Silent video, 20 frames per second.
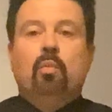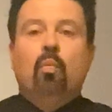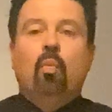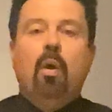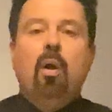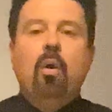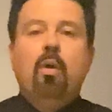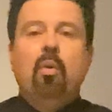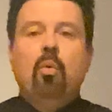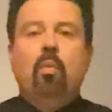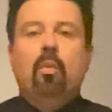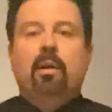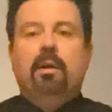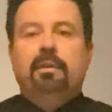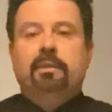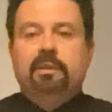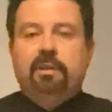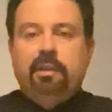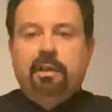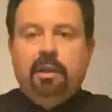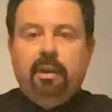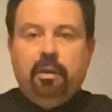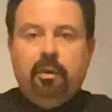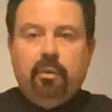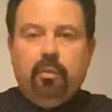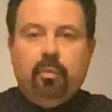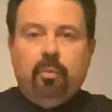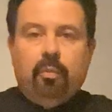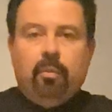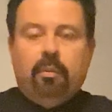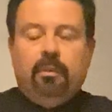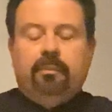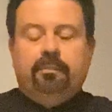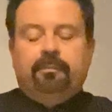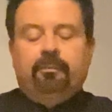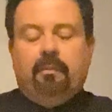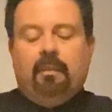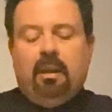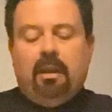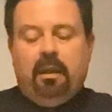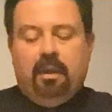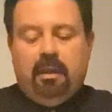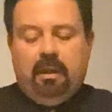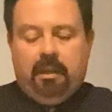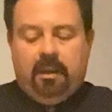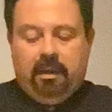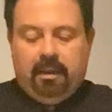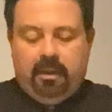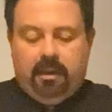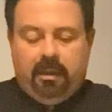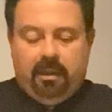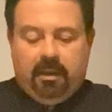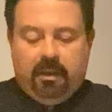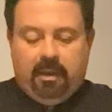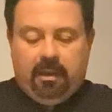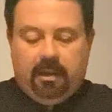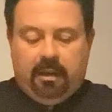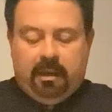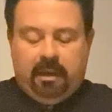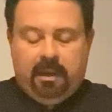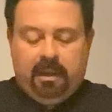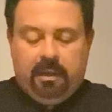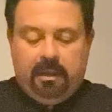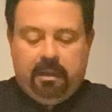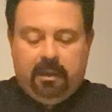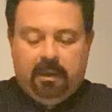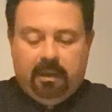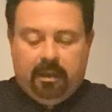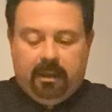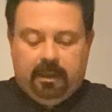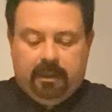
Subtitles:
Woe unto you! And he